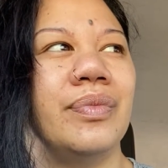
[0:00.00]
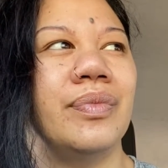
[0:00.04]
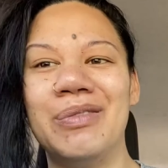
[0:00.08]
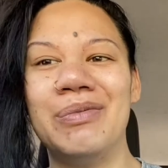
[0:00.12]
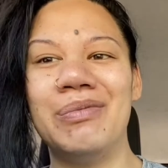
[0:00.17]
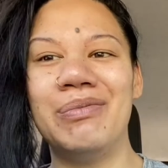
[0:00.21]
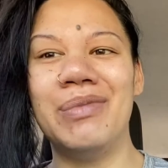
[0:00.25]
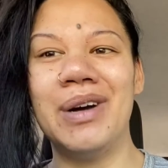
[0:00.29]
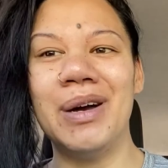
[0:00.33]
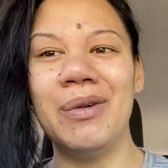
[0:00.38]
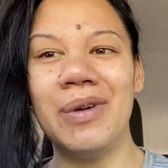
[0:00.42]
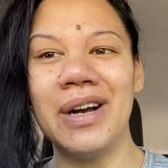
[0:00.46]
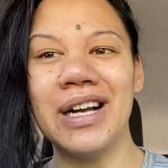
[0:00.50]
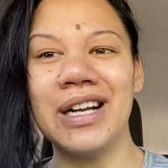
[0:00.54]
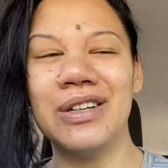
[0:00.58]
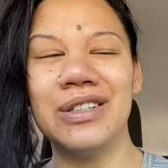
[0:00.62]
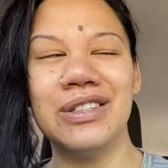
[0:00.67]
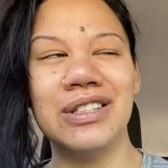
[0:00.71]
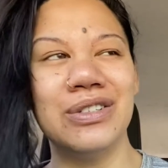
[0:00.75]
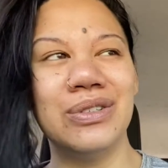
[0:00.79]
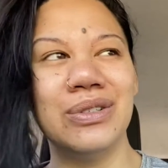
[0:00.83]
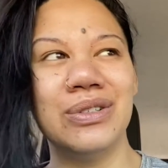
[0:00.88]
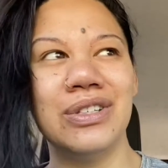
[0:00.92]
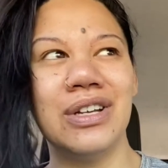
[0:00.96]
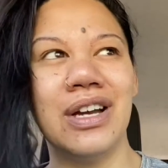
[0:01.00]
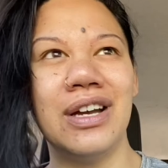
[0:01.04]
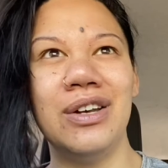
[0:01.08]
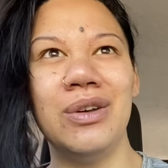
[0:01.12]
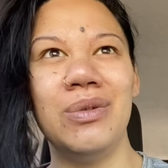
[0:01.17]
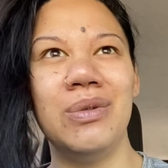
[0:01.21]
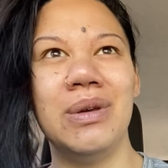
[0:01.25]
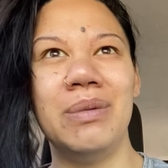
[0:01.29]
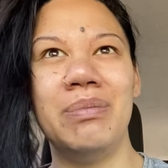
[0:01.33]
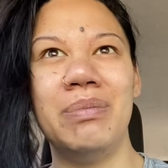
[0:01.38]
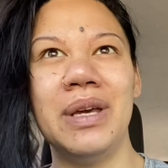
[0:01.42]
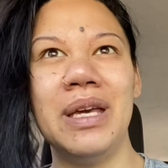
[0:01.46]
my Waikato
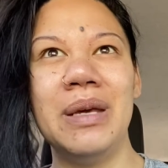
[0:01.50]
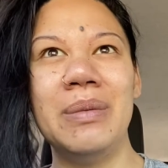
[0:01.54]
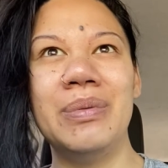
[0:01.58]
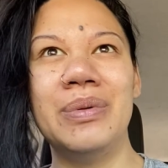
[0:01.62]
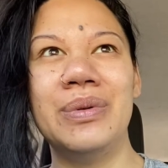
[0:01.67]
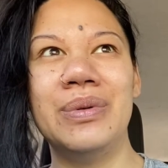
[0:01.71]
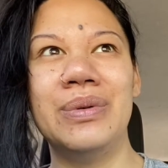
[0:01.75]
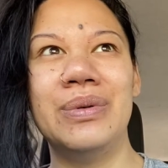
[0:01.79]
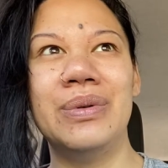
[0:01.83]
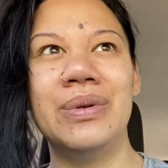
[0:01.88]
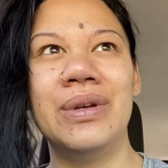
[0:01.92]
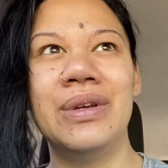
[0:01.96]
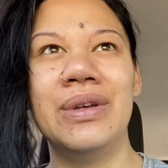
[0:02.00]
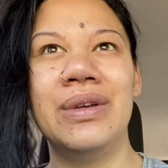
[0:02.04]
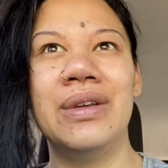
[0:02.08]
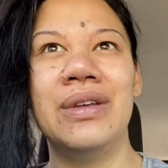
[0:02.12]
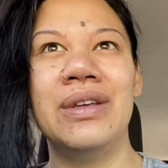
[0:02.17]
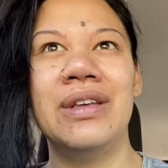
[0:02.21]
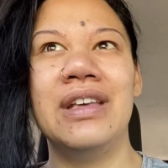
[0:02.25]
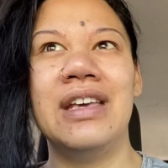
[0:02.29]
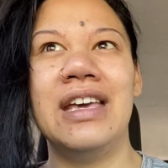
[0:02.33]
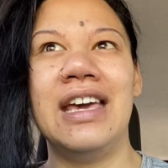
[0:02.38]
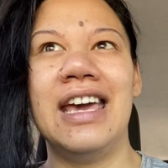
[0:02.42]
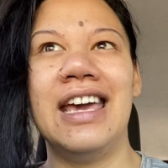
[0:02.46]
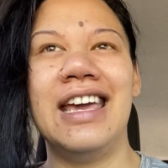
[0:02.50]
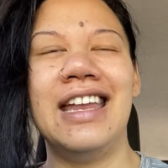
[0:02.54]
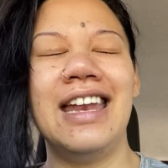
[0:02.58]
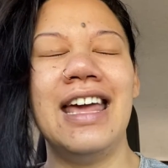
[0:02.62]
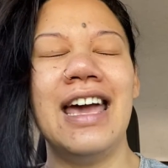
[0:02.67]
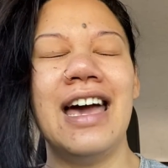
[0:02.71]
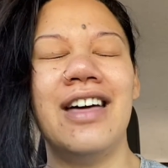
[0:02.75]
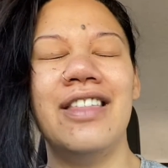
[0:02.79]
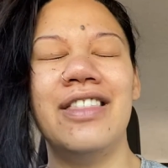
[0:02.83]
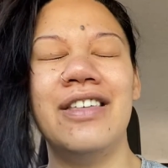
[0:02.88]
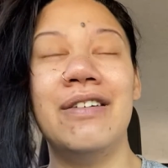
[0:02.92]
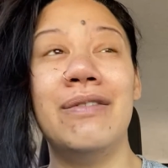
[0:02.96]
Tainui people and
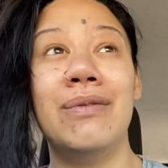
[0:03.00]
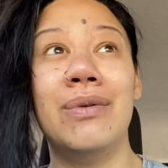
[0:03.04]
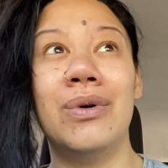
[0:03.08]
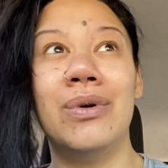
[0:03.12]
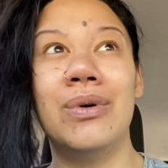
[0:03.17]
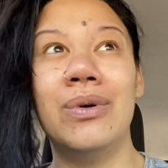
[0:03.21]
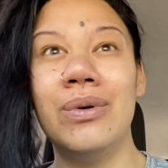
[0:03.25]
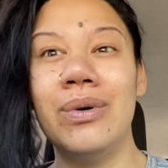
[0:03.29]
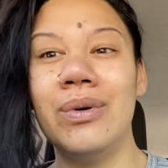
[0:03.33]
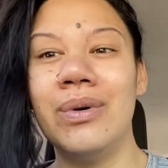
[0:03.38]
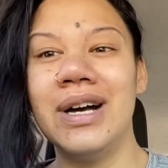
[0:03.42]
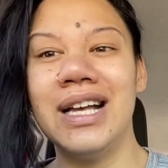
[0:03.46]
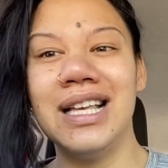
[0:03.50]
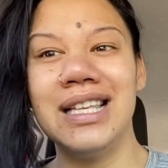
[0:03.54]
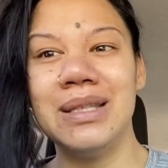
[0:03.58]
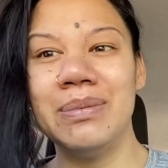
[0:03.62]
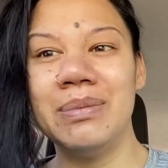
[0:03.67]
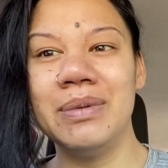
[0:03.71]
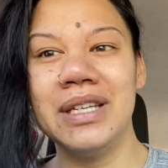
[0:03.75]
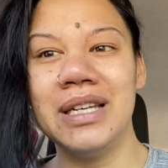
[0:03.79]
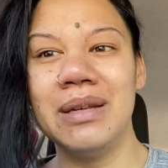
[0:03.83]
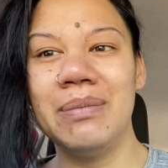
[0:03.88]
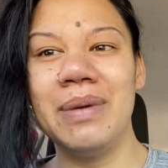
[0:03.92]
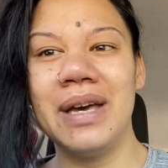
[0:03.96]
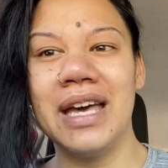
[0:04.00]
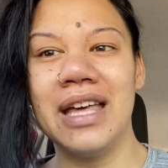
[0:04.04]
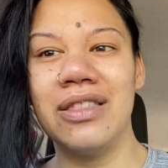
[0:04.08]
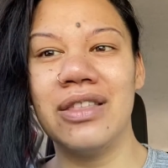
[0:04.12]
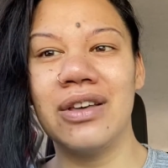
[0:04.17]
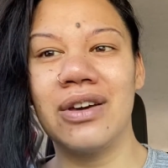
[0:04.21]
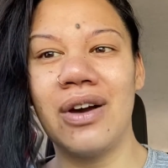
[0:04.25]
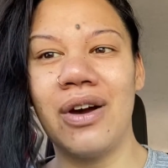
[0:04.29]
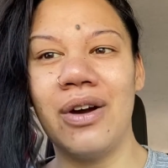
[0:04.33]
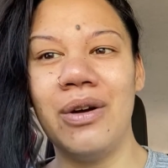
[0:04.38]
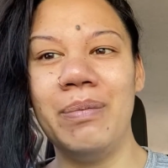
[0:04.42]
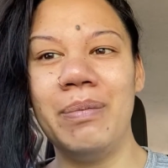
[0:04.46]
how they've always been about
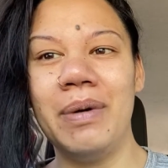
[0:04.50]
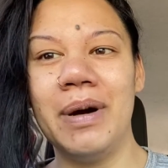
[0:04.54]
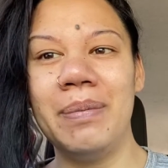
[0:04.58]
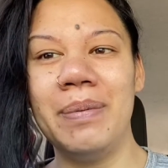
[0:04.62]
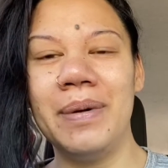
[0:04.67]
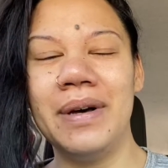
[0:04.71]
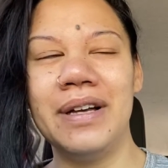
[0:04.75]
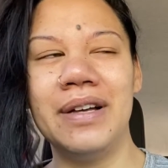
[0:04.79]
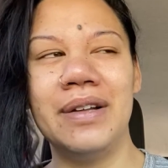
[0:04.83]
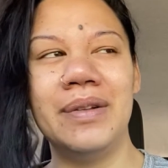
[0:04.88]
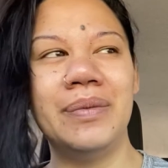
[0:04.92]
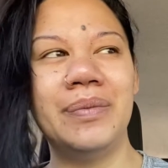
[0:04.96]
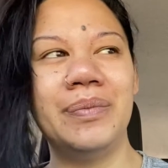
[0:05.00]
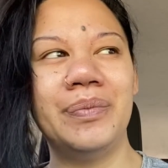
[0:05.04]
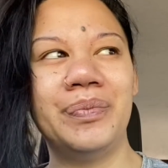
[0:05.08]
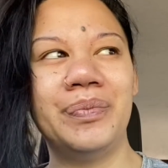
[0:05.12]
the kaupapa.